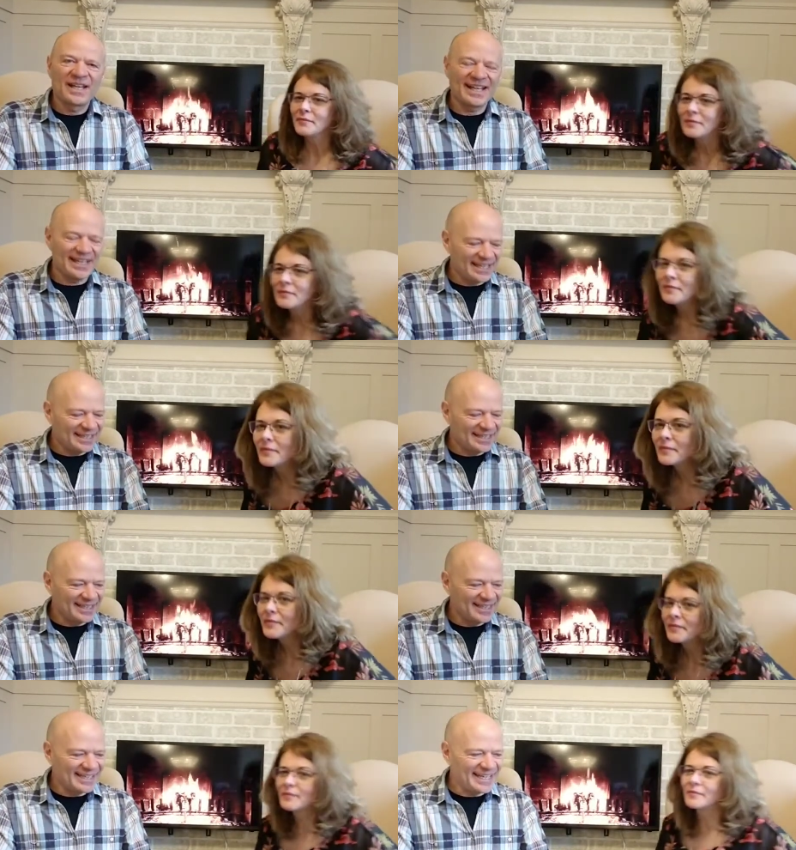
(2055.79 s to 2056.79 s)
Speaker 1: And
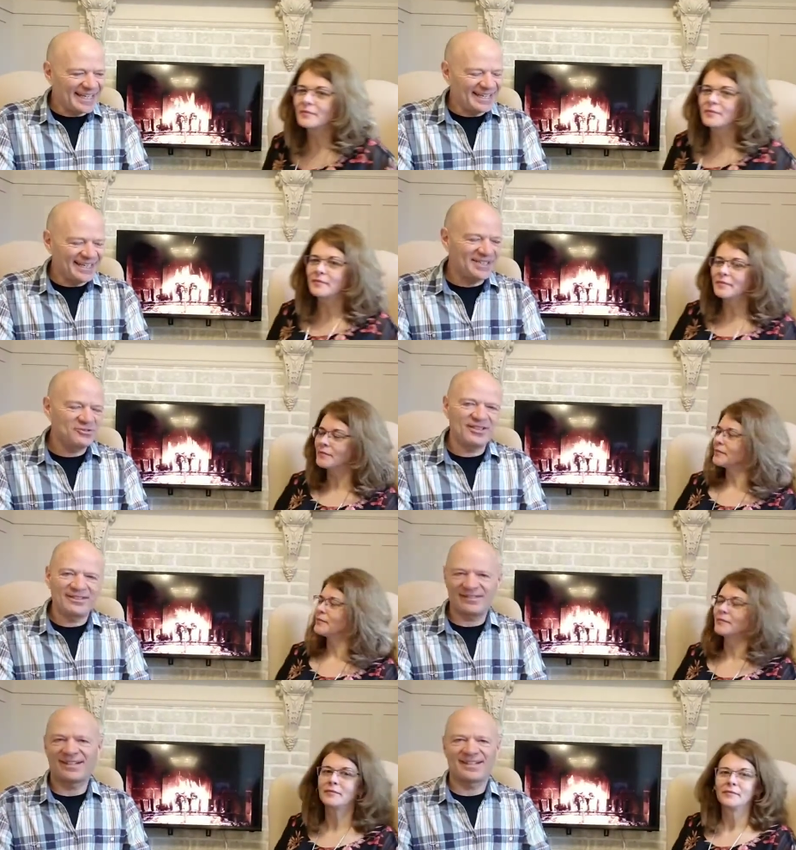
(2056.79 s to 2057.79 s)
uh, and Angie
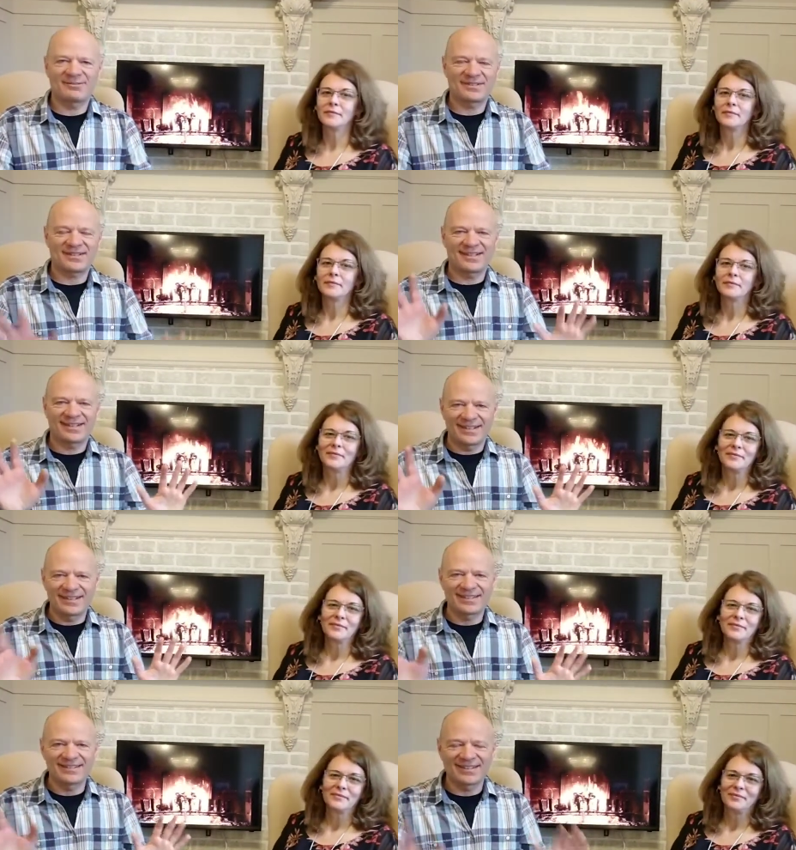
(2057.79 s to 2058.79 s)
thought I was kind of
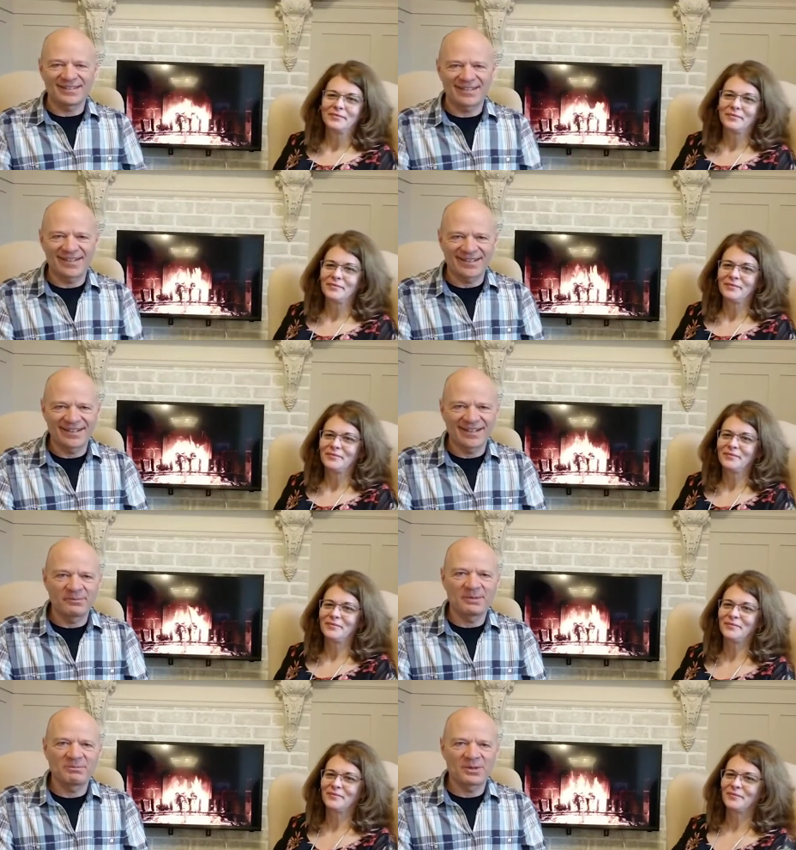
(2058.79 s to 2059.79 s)
nuts. And, and I
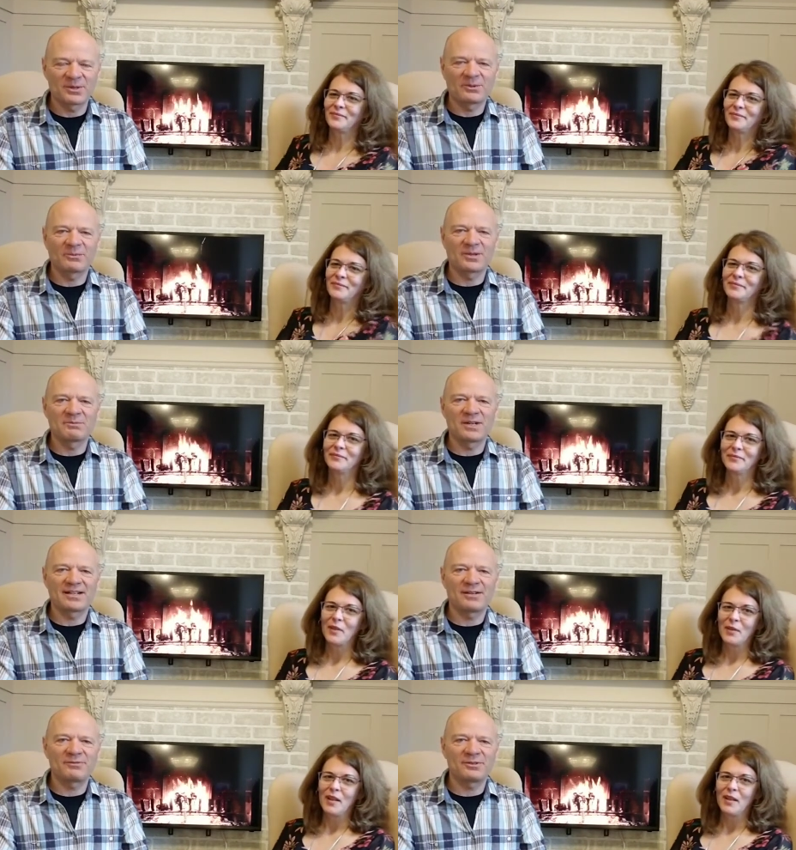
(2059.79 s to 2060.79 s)
remember one of my
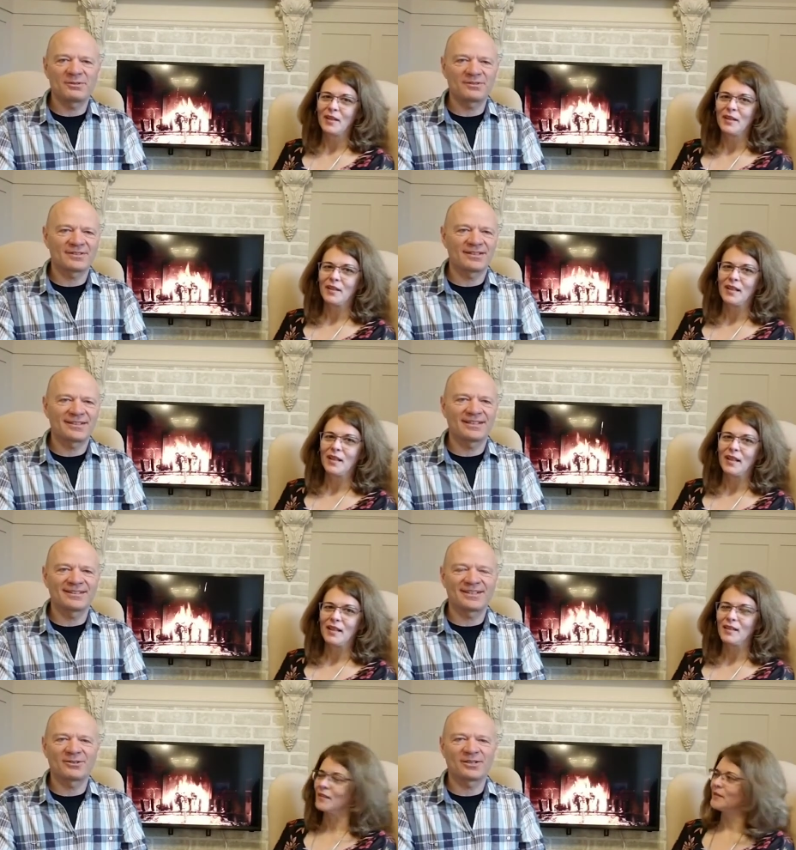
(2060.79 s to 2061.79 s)
nephews uh,
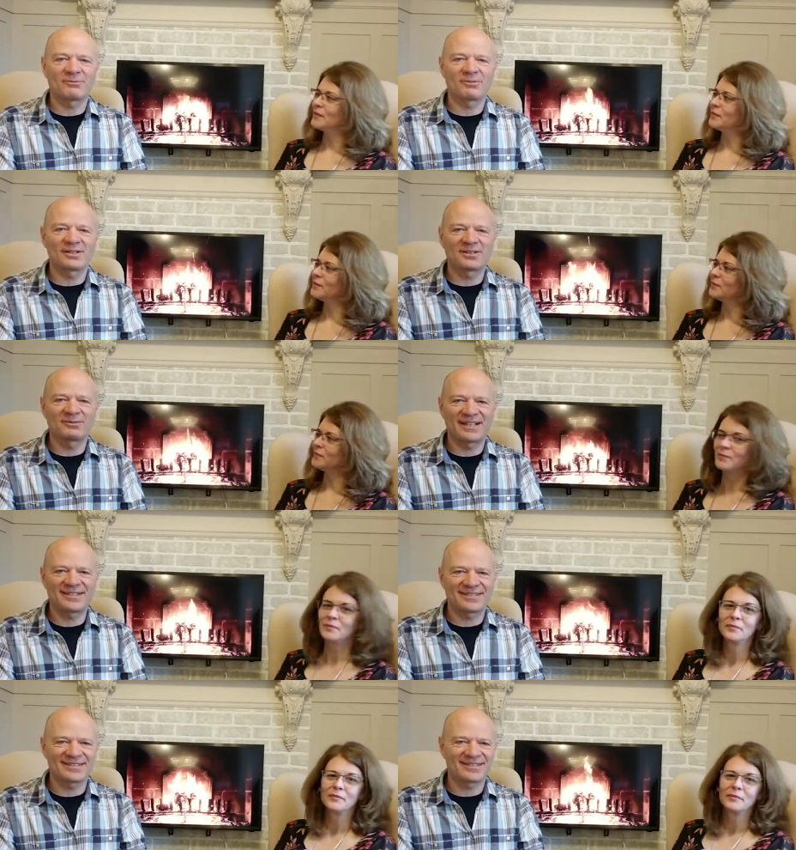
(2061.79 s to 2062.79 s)
yelling out at one of the
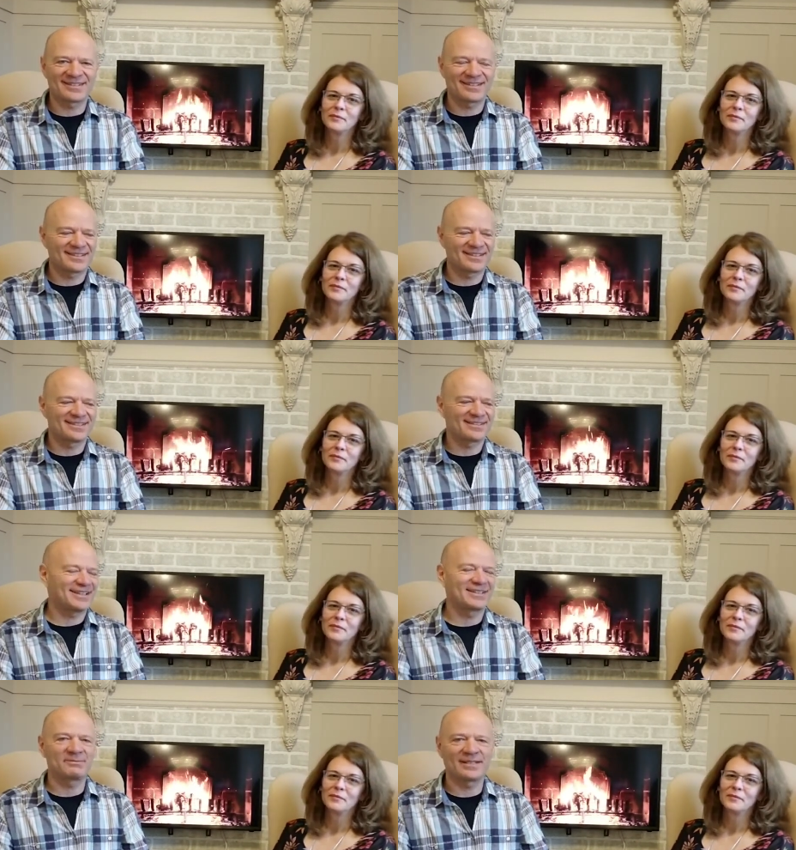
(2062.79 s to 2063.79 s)
races, uh,
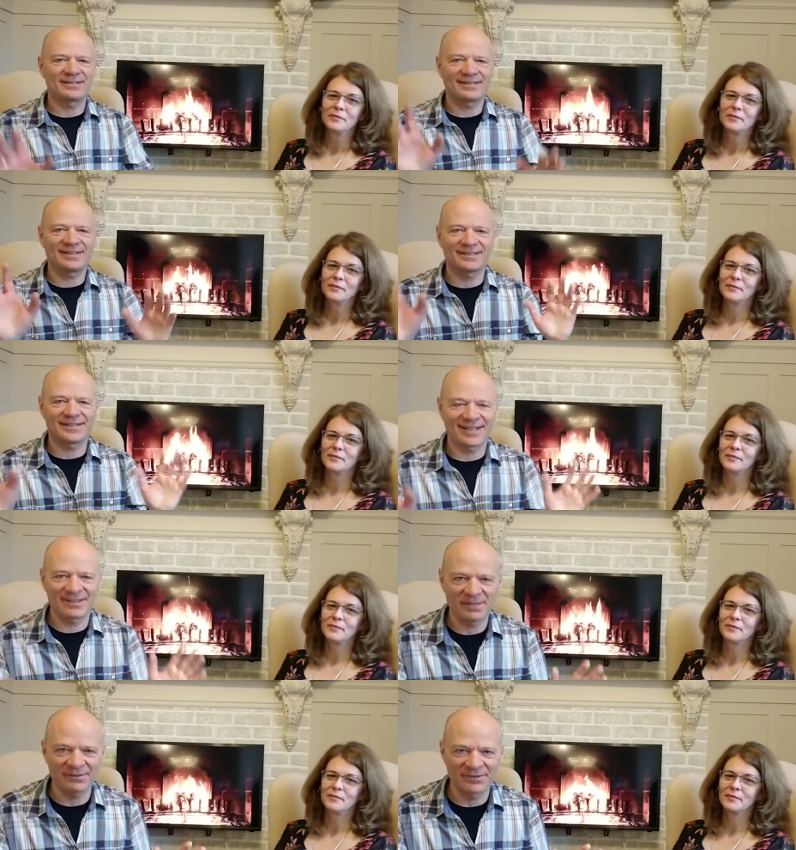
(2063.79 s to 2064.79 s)
telling me, thinking that
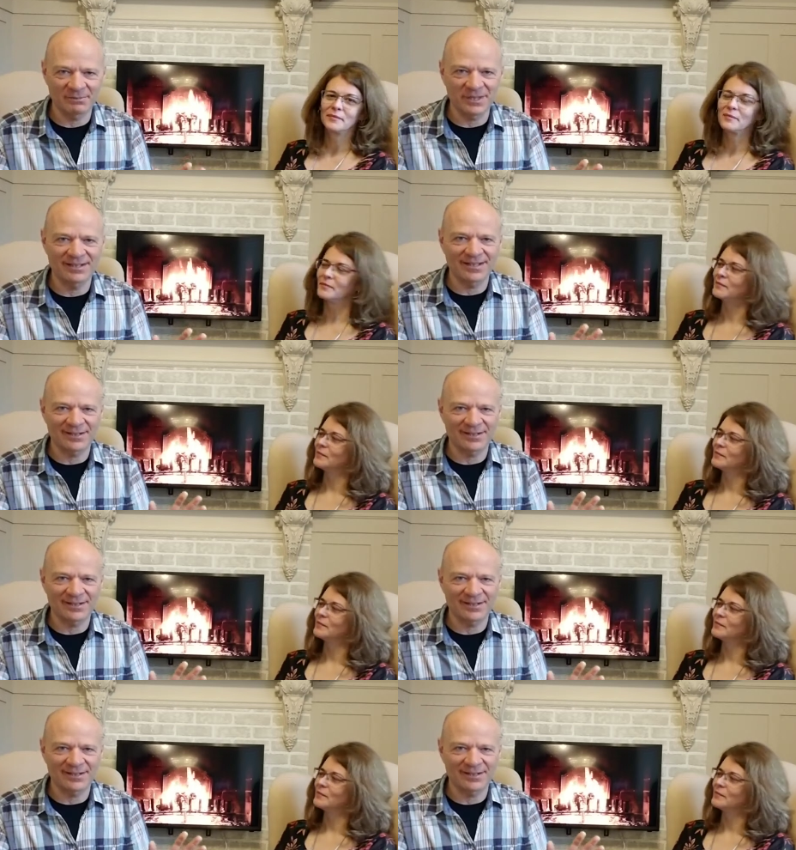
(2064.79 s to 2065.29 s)
I'm having a midlife